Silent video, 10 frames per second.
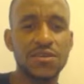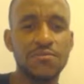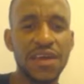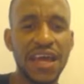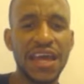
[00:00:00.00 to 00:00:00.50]

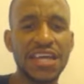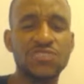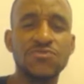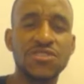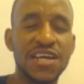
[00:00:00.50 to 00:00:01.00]

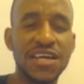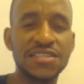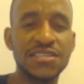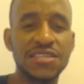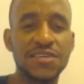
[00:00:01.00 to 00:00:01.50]
Paige retains
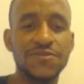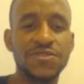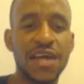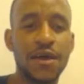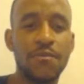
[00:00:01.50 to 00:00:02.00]
the Divas
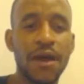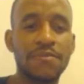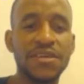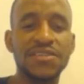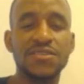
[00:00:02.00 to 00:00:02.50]
title by
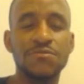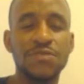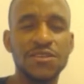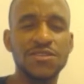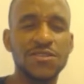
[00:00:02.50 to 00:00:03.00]
beating
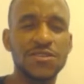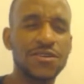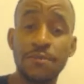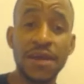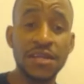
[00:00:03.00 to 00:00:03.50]
Tamina
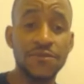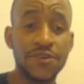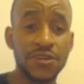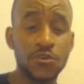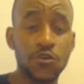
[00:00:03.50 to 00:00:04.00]
Snuka. Main
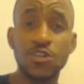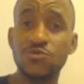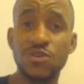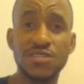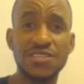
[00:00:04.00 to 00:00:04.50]
event, of course,
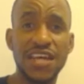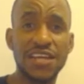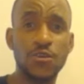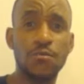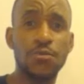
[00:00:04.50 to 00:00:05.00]
was
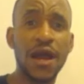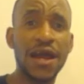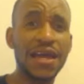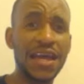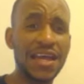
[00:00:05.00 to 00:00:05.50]
Daniel
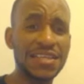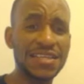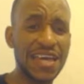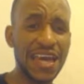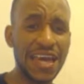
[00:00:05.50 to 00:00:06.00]
Bryan and
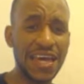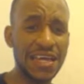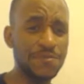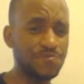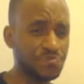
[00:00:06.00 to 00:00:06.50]
Kane